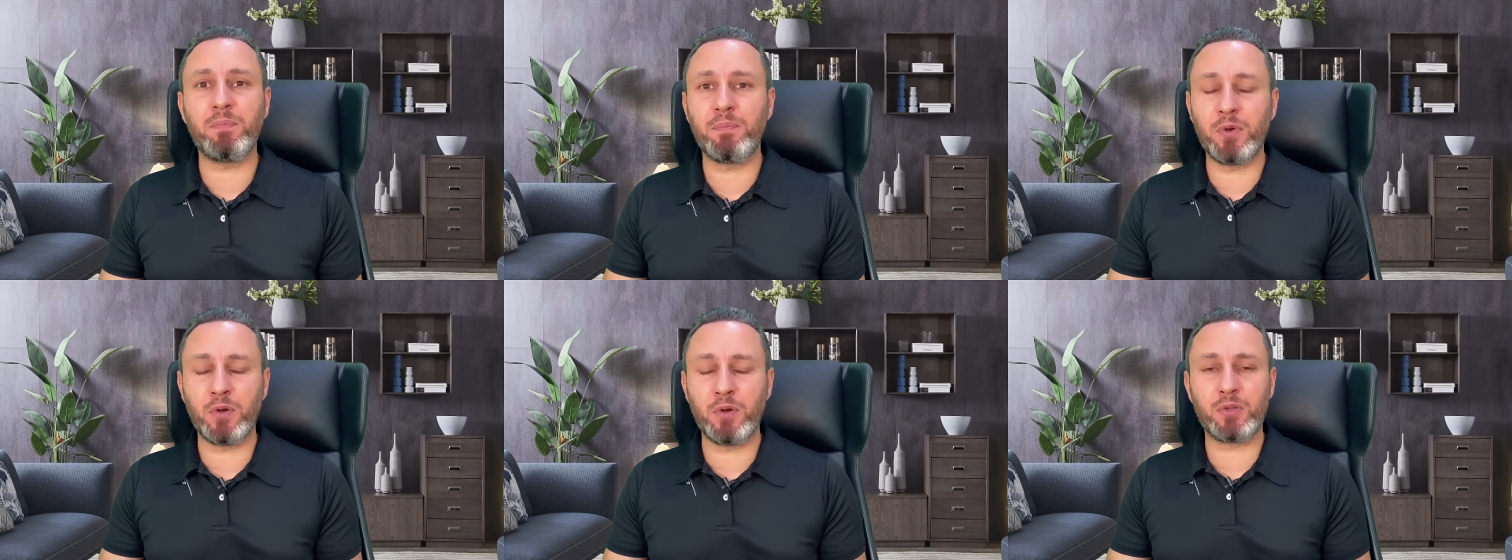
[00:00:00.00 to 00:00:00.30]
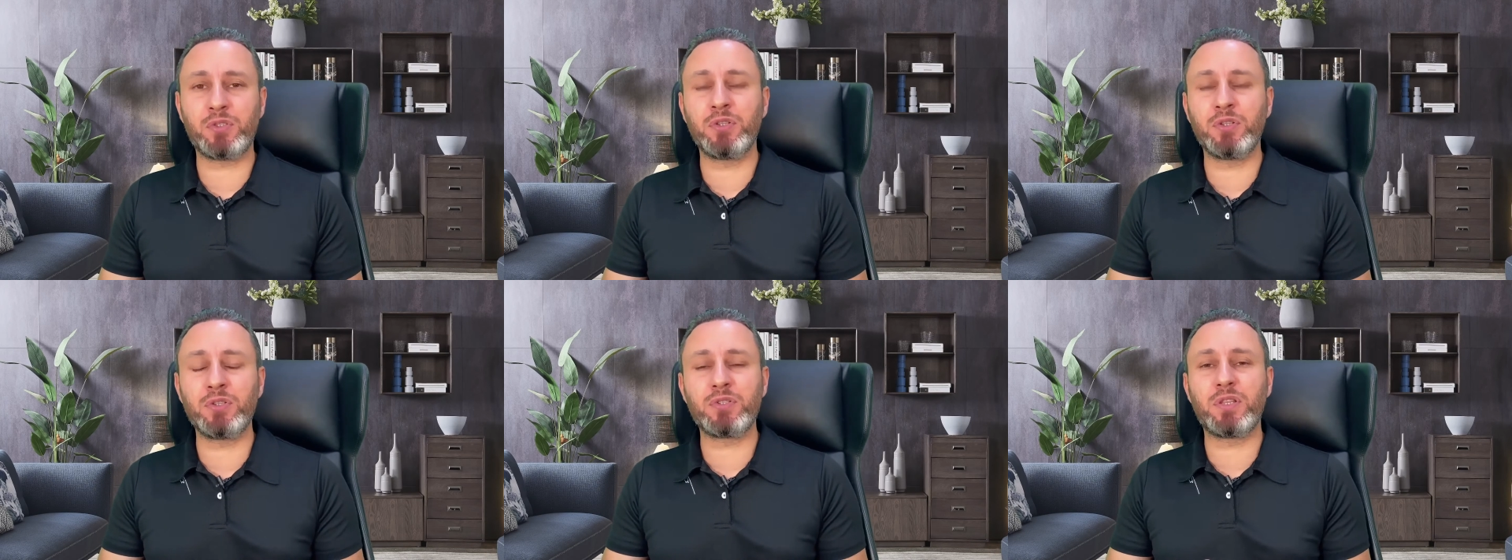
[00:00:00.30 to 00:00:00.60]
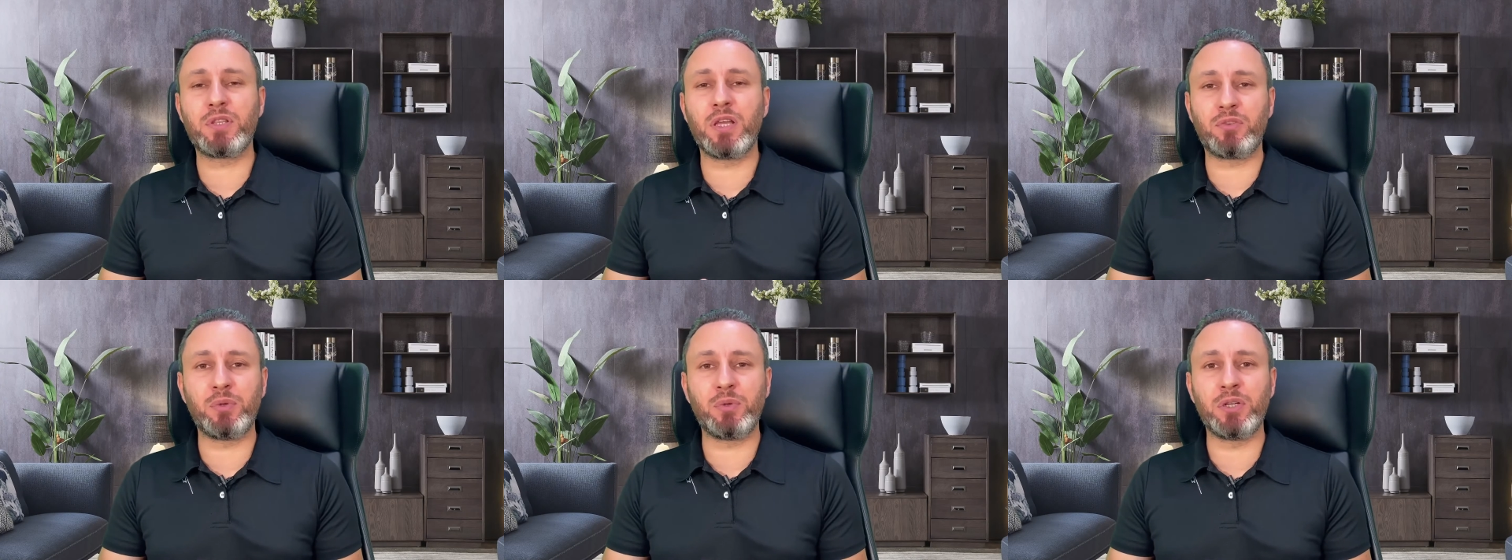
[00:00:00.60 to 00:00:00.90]
purchase
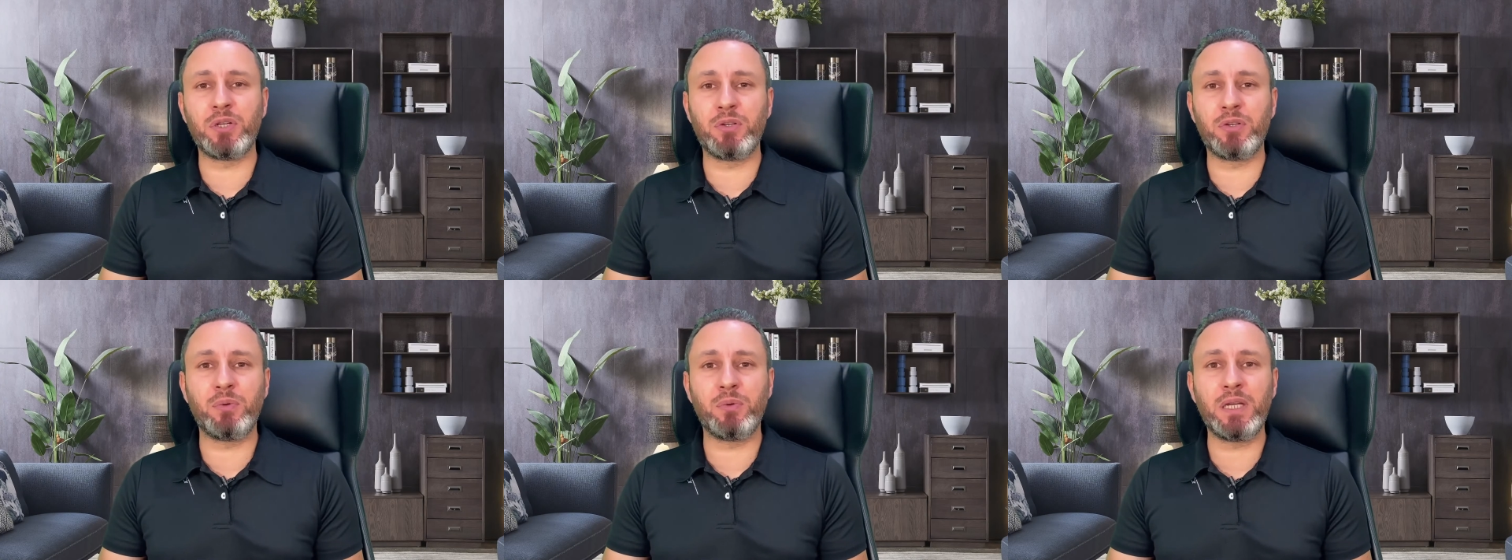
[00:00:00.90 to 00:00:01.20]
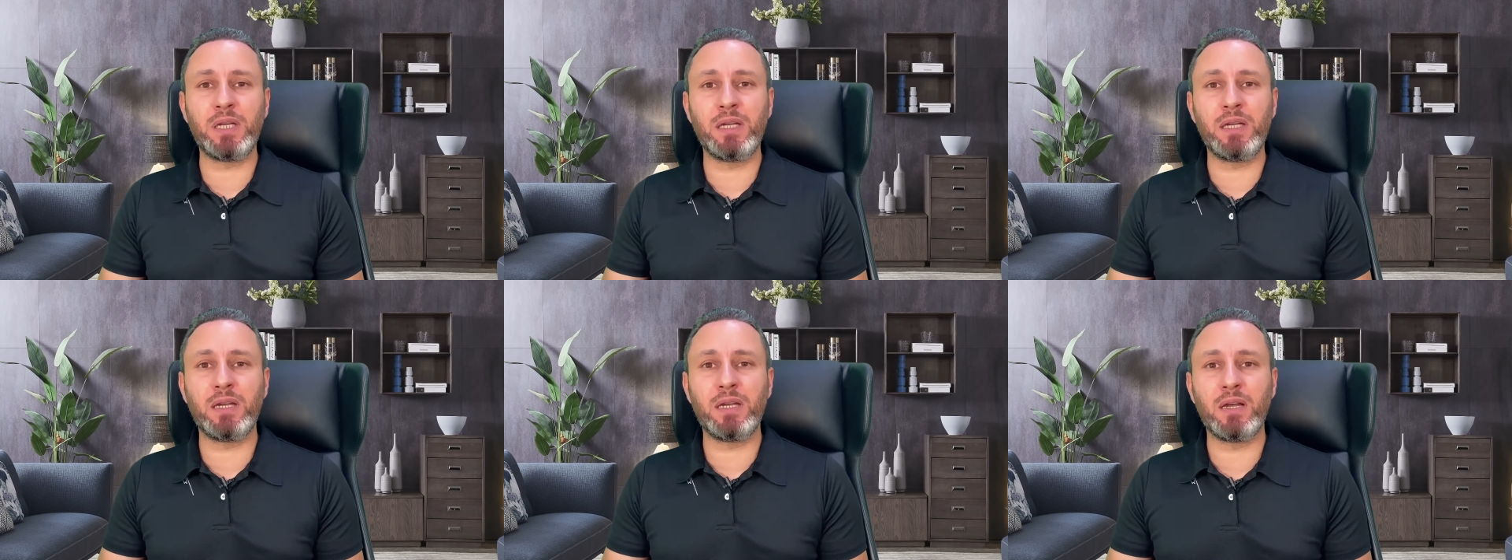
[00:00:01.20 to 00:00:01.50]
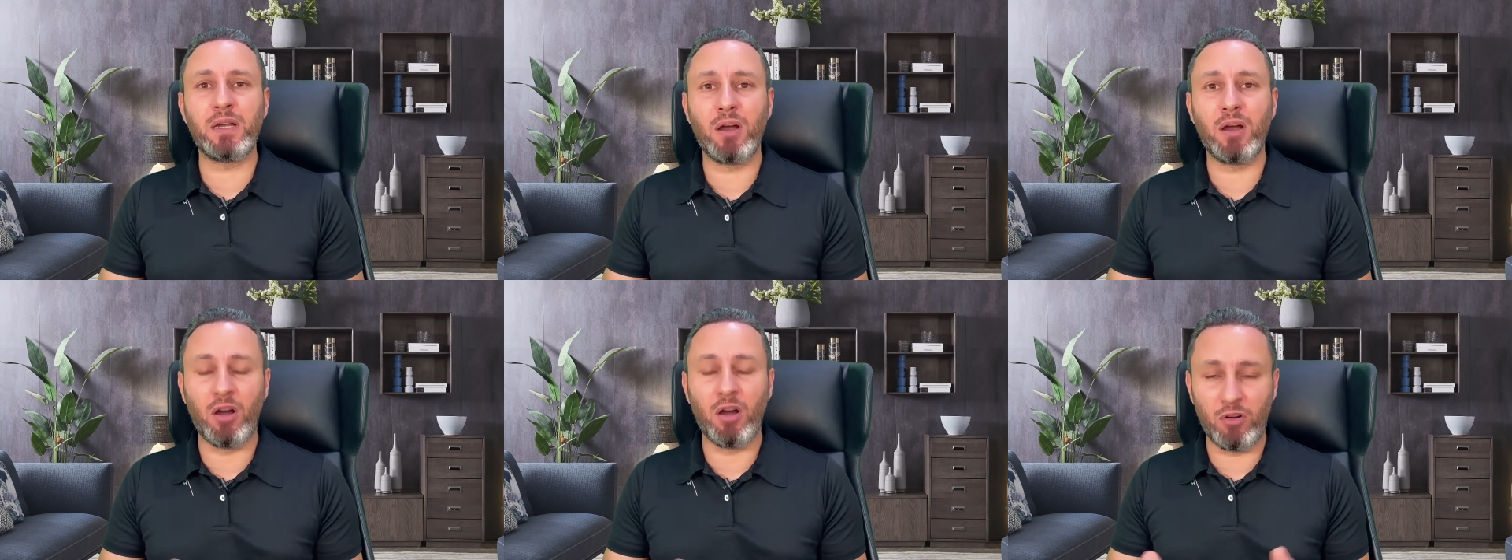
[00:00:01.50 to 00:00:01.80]
that we're doing
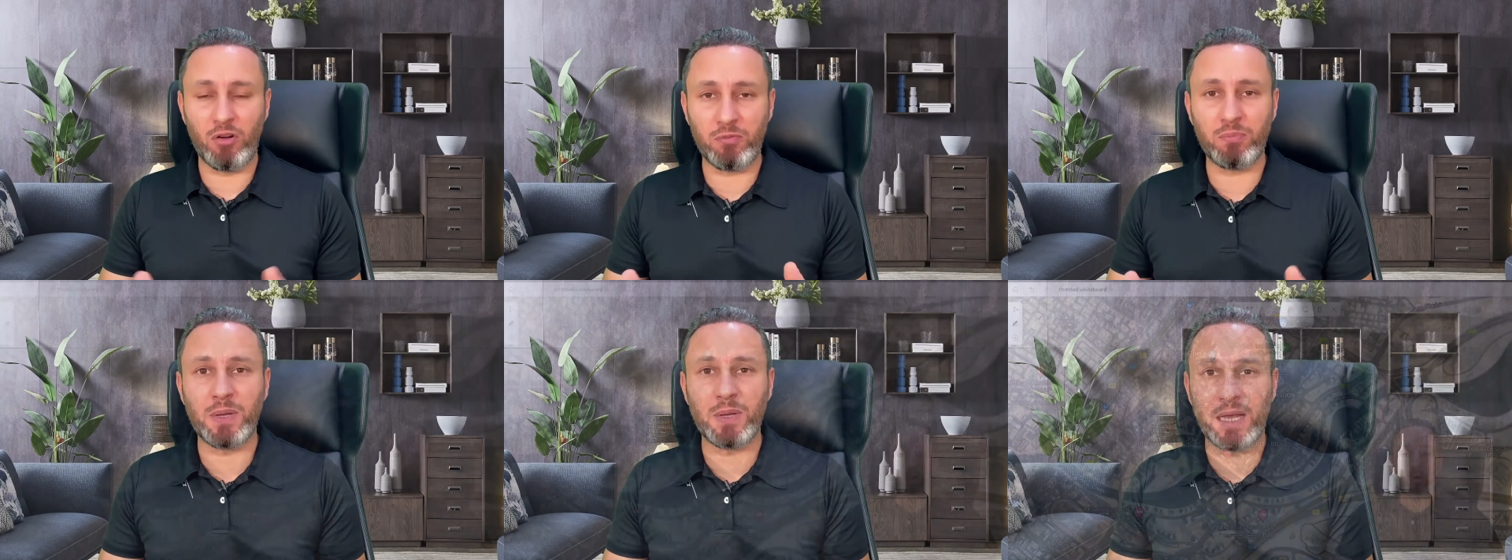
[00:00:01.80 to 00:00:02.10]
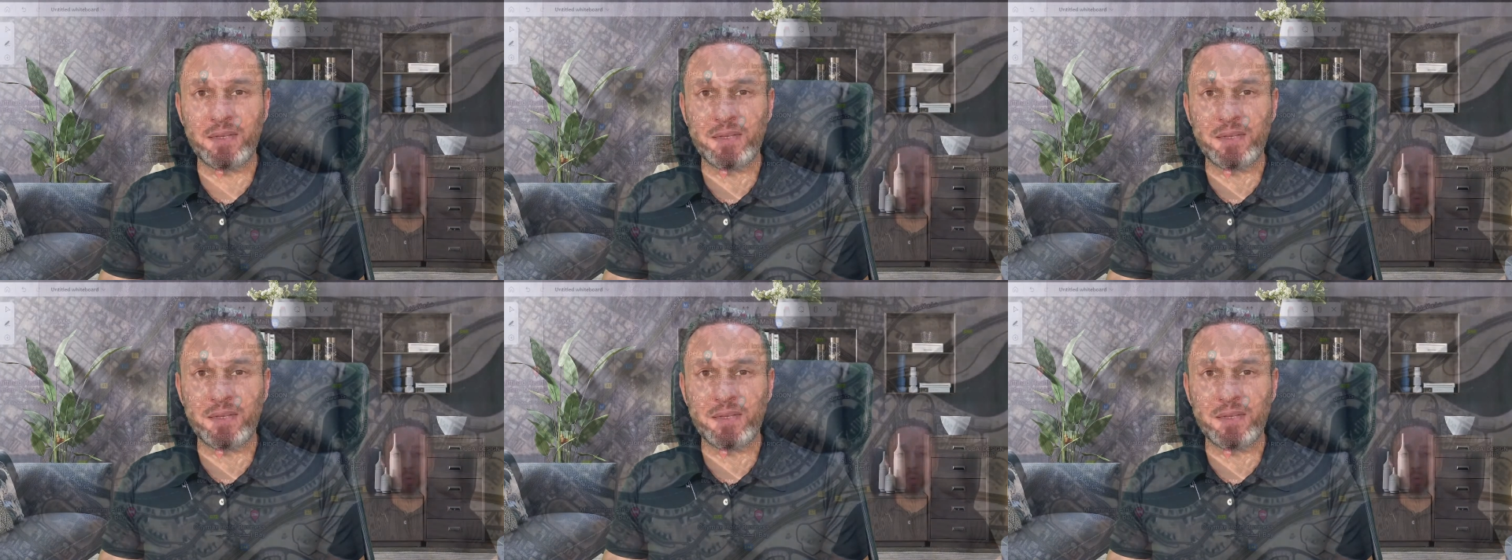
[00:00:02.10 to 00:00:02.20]
off-plan.